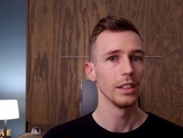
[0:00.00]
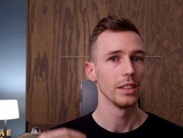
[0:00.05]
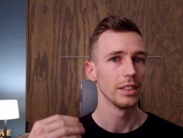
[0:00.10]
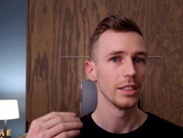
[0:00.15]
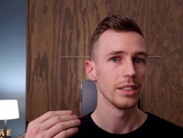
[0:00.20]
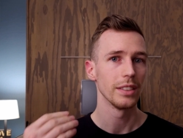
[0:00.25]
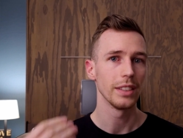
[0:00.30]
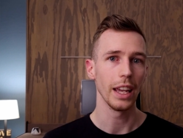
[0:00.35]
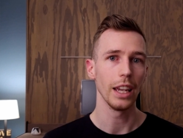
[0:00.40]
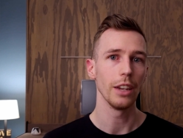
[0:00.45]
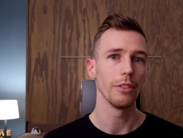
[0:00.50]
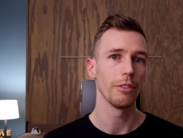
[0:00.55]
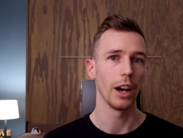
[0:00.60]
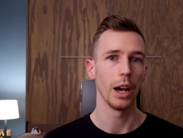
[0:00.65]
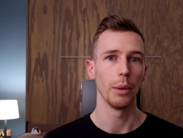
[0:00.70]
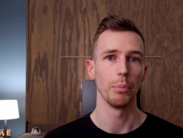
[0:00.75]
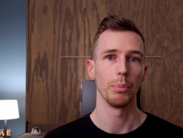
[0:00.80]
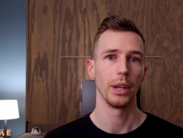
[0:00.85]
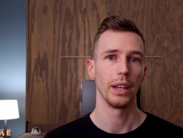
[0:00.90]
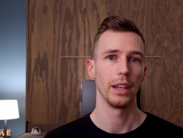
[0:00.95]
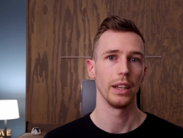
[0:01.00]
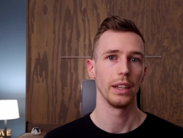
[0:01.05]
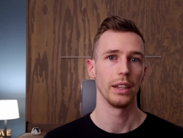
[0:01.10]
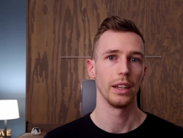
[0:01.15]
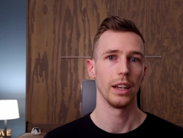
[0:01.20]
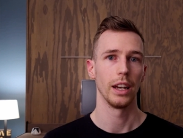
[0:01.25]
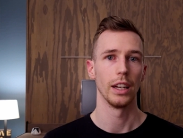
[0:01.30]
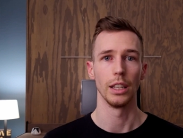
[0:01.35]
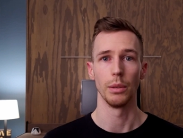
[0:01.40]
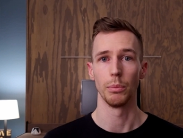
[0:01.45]
Save up
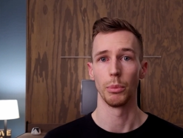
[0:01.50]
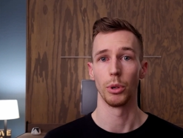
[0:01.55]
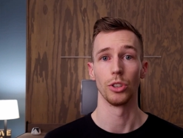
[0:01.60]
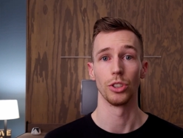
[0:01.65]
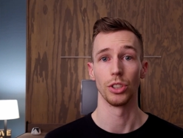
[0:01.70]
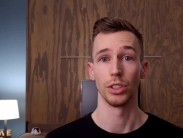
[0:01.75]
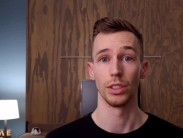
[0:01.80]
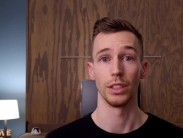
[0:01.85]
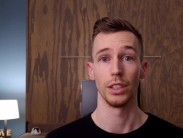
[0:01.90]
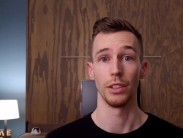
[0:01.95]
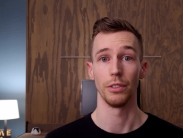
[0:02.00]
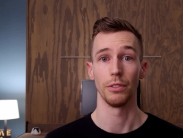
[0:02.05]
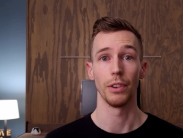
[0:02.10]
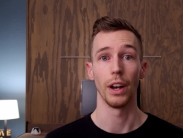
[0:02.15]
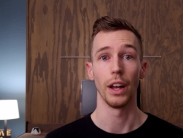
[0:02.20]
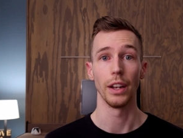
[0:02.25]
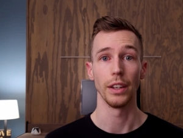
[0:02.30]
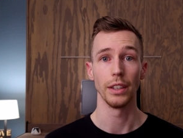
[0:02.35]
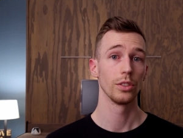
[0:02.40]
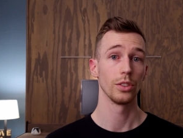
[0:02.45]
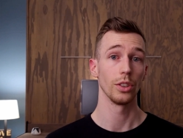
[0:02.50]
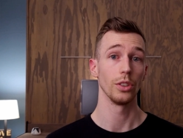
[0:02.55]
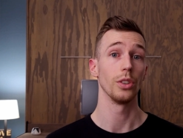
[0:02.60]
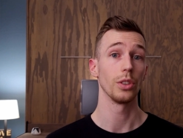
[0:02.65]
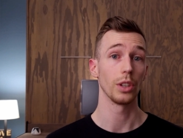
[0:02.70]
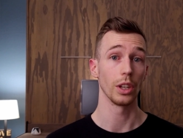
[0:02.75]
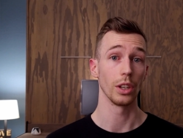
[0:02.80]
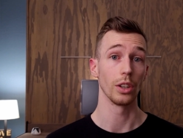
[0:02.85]
an emergency fund so you